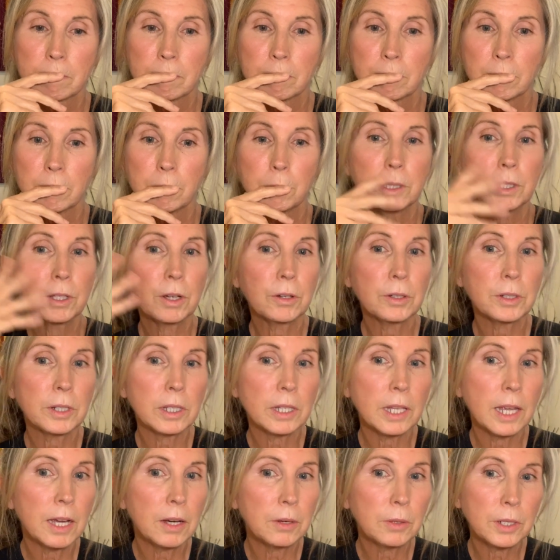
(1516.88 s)
We don't
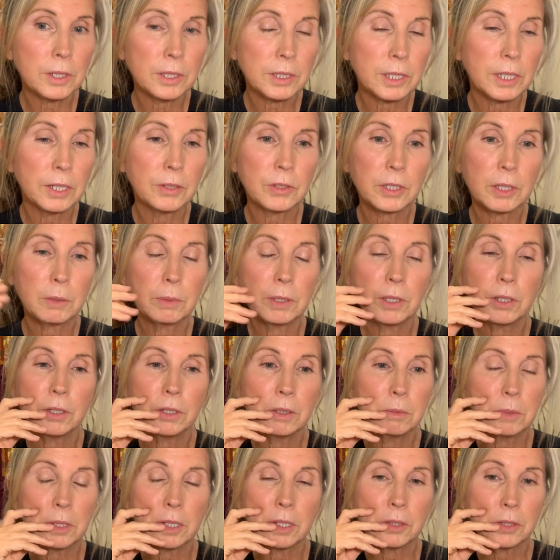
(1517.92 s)
allow ourselves to be
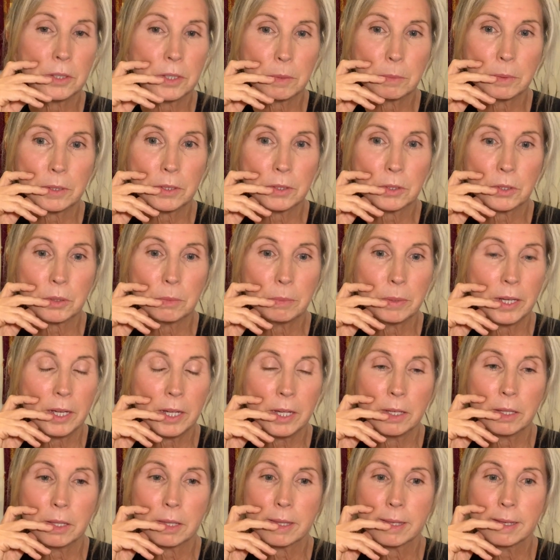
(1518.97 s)
human on the spiritual
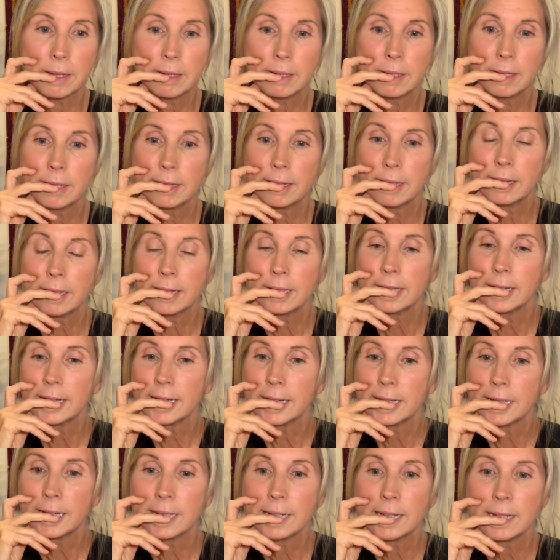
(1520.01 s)
path.
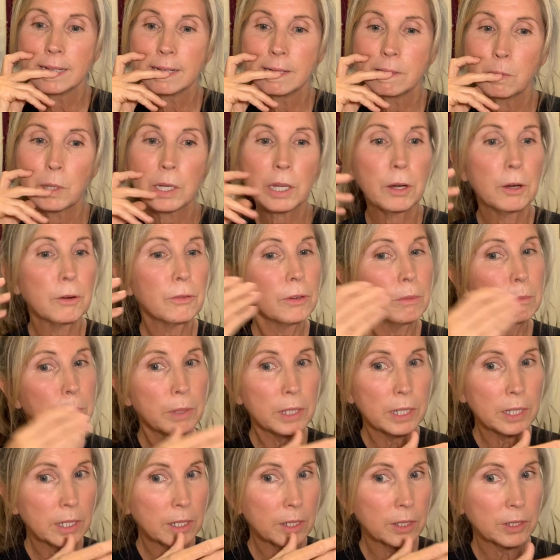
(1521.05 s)
We go from
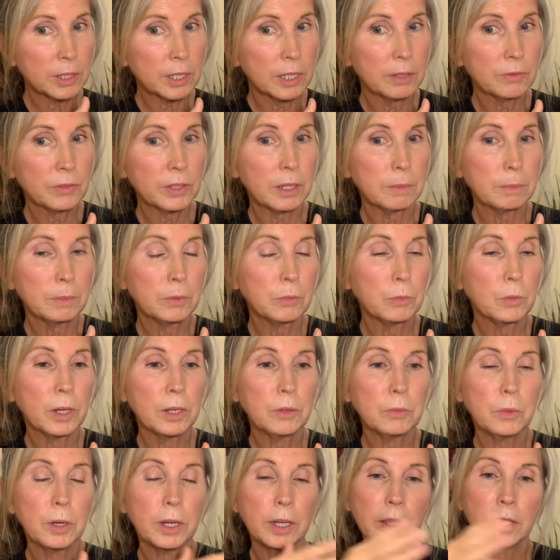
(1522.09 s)
beating ourselves up in
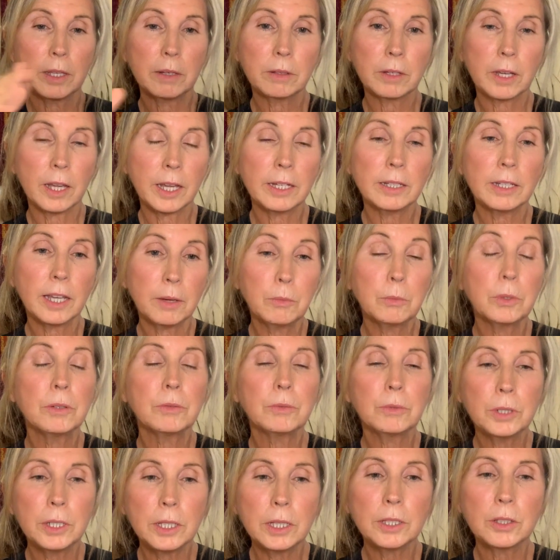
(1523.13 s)
one way, and we
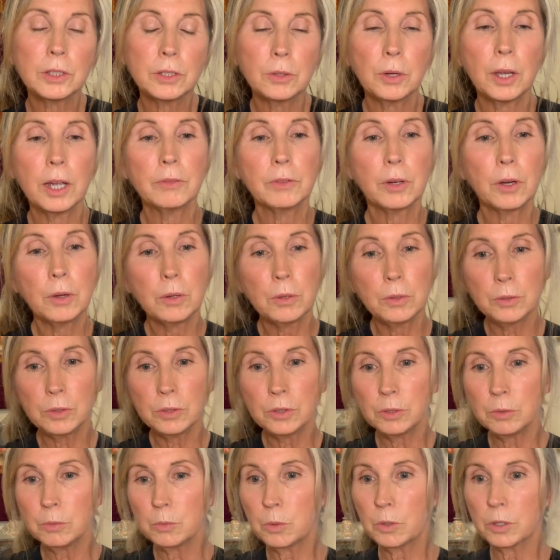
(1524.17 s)
really do have a whole
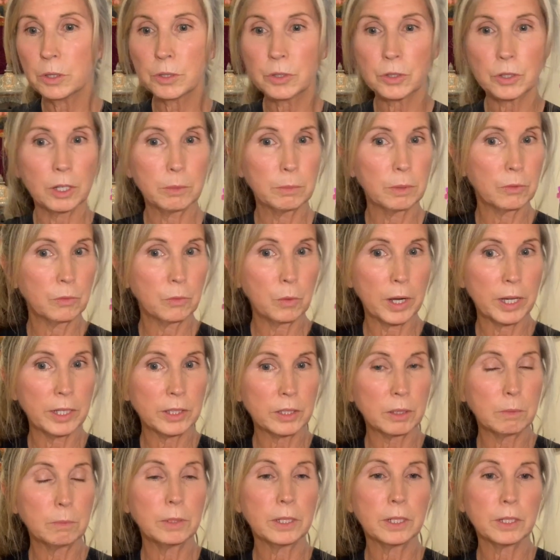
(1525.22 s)
new wardrobe of ways
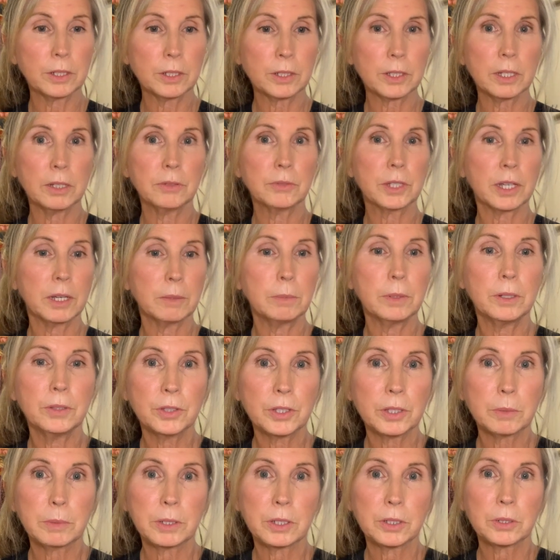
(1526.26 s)
to beat ourselves up on the
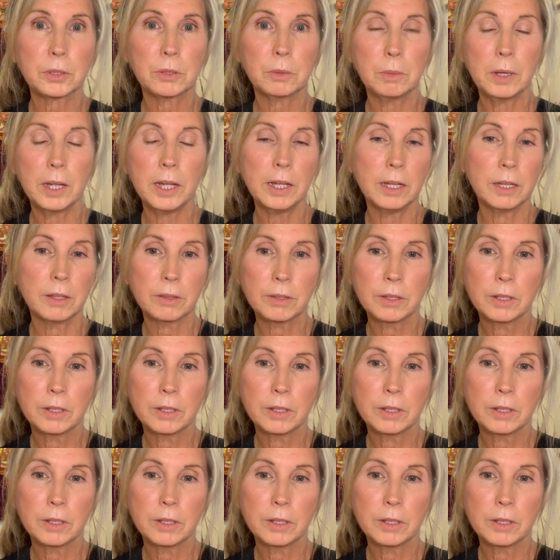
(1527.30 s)
spiritual path.